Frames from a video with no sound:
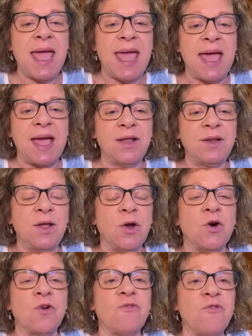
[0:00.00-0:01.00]
And
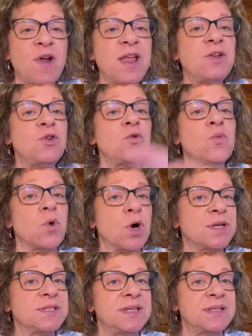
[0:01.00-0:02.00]
her friend who
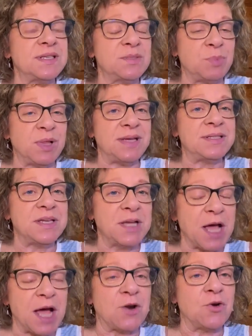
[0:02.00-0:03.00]
works at this place
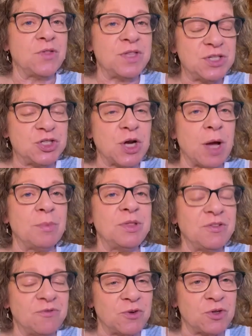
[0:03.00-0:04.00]
and got her this job
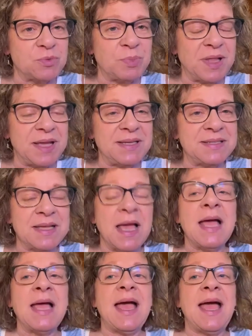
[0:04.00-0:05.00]
in the first place